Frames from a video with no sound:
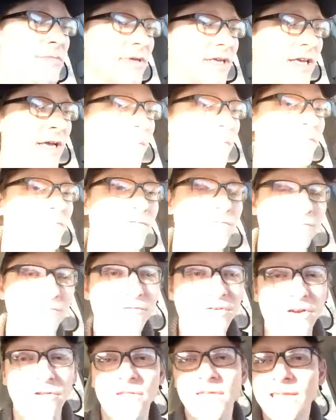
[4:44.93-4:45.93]
become
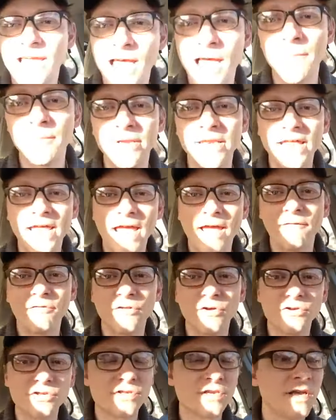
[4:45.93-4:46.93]
fairly common to have
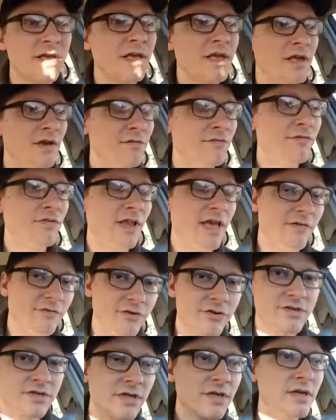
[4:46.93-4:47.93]
those
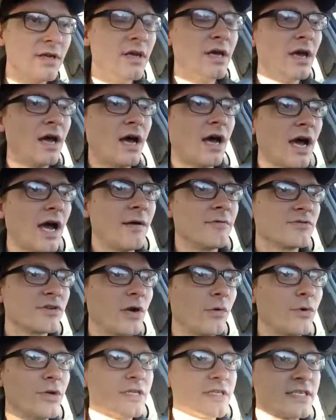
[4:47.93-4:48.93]
flavors. So I
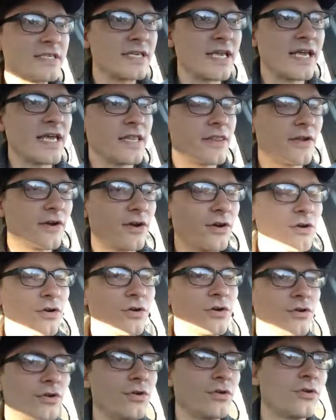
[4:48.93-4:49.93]
wouldn't say they're
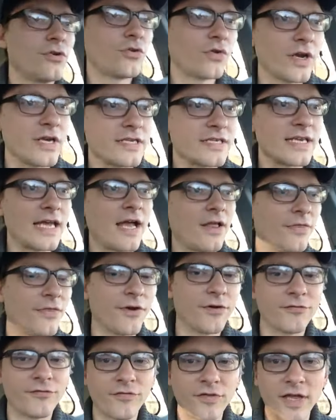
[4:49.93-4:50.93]
crazy out
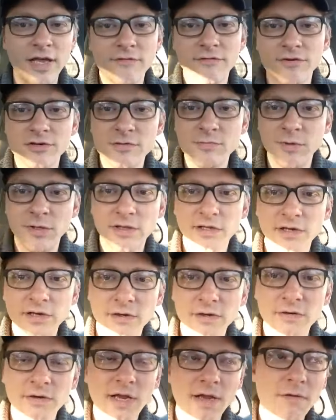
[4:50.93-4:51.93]
there flavors, but
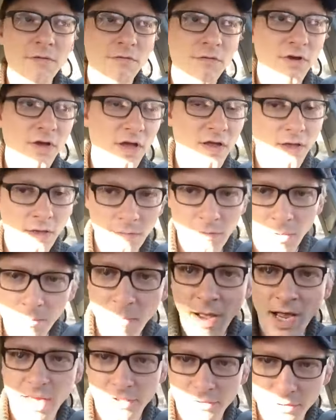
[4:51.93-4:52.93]
they're a
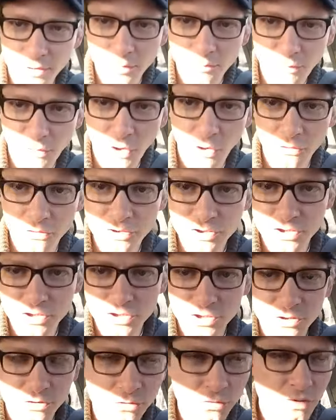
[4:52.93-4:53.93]
modern approach
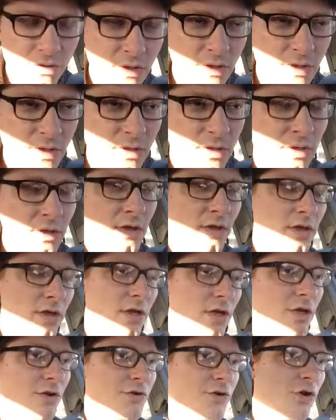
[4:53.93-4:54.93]
to
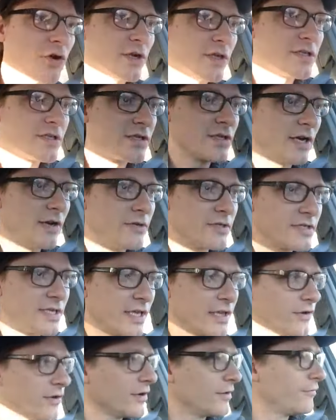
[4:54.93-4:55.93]
donuts. So I would say
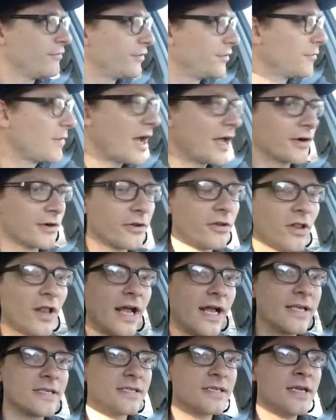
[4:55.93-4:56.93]
they're of the modern
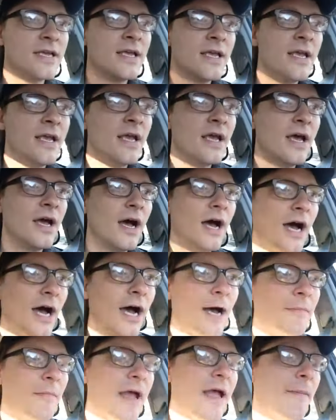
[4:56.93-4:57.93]
class.
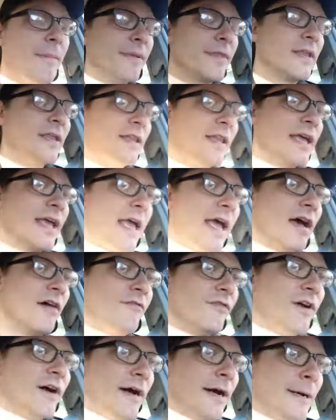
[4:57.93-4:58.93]
But then they
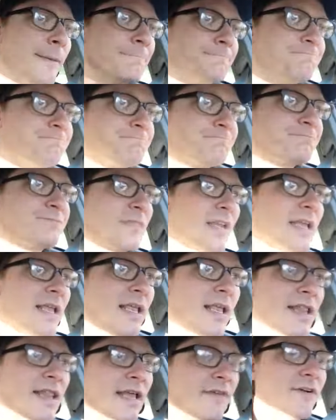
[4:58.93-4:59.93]
have
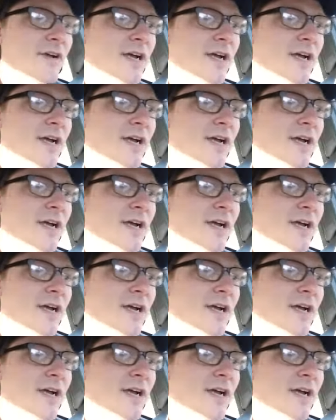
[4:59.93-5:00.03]
They have a